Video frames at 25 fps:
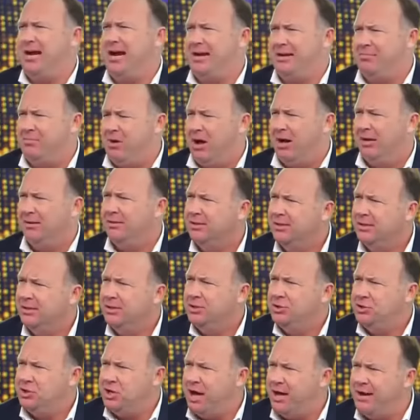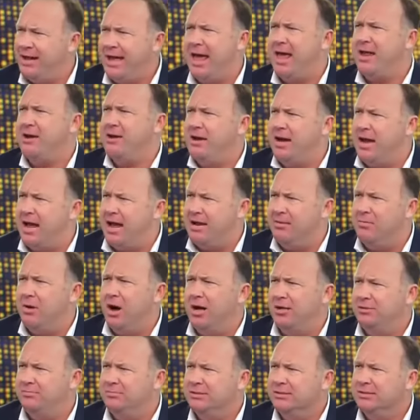had him on. Sean Hannity had him
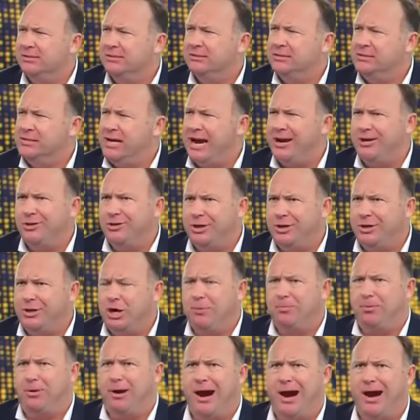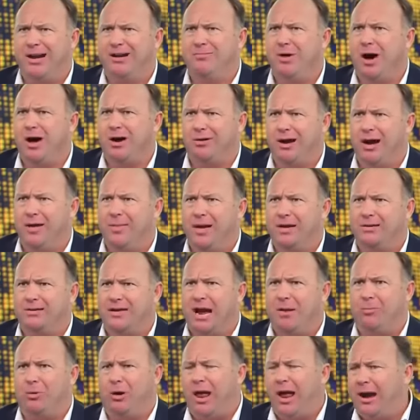on. Anderson Cooper had him on around that
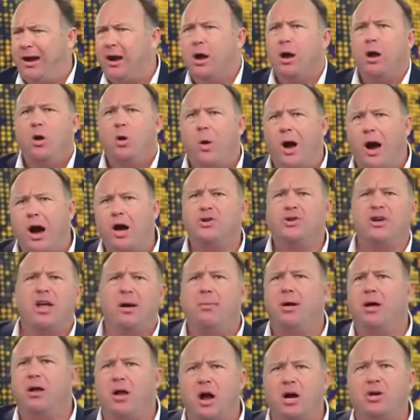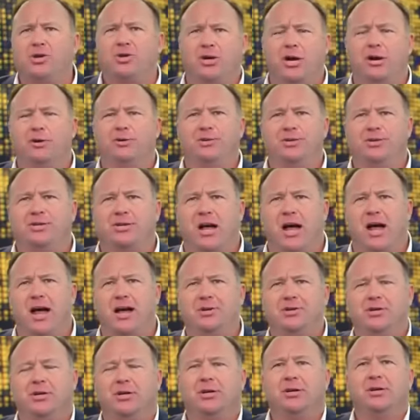time. We're like, why aren't you coming on our shows,
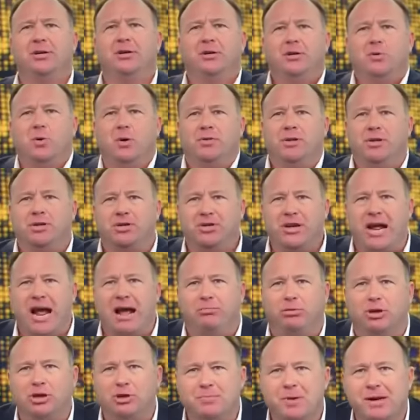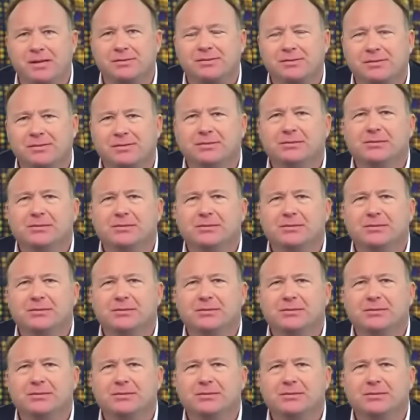Assange? You want the establishment?